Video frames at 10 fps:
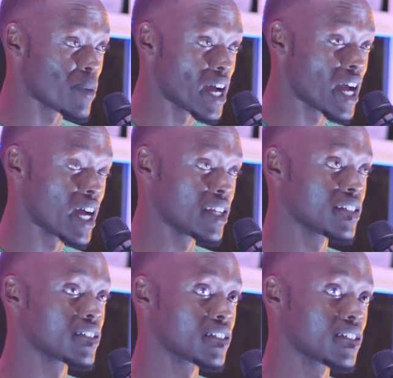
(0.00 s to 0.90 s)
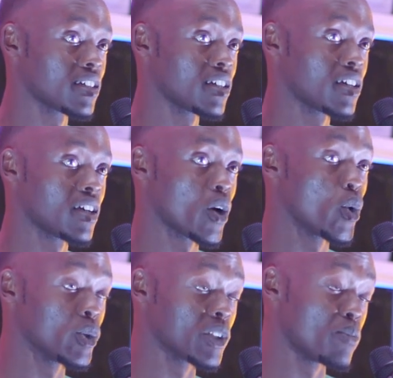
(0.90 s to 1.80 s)
my hand,
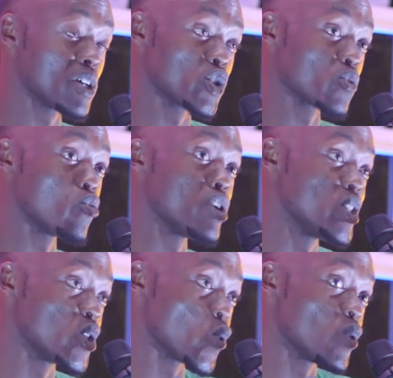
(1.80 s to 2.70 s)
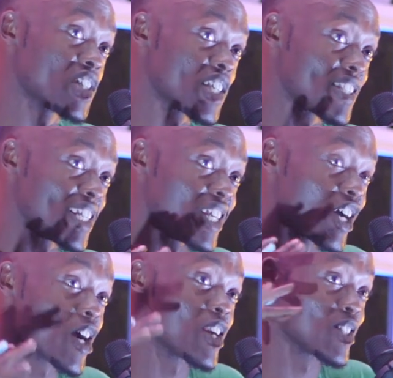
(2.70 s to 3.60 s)
whose bedroom window wishes that the
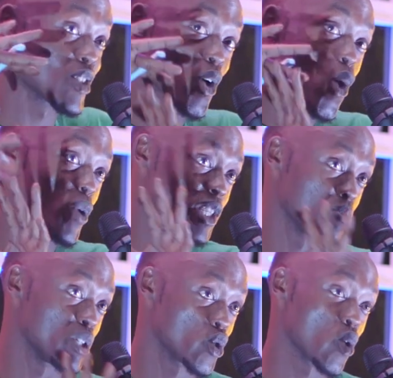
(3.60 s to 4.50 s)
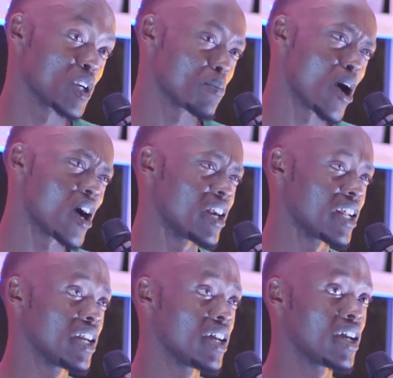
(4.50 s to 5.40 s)
curtains always be drawn apart.
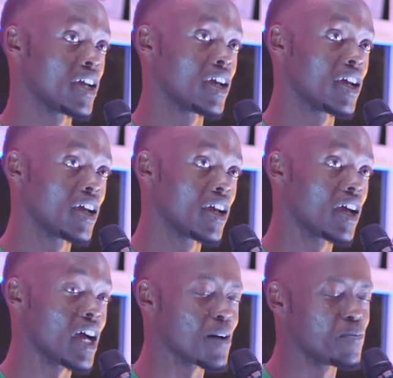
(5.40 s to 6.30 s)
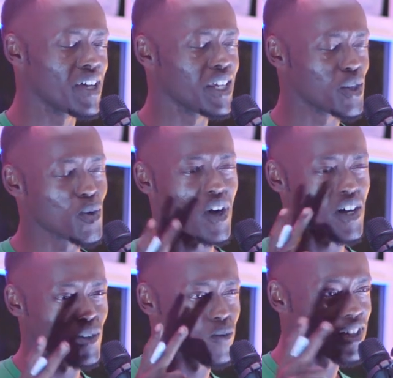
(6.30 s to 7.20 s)
I bet you
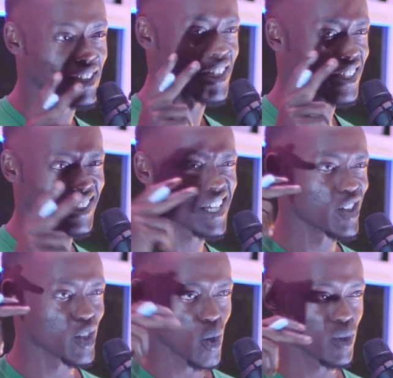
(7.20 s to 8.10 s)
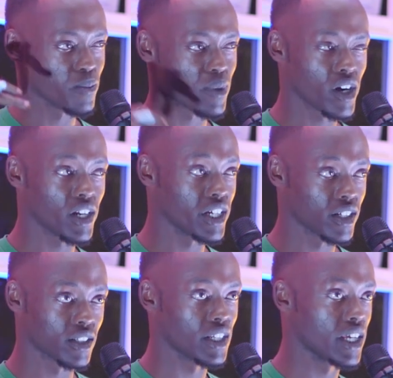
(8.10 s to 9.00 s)
are the reason the sun showed up earlier
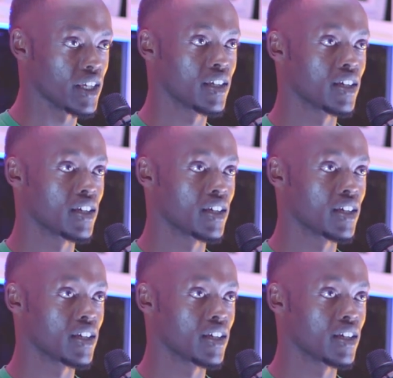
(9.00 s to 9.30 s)
today.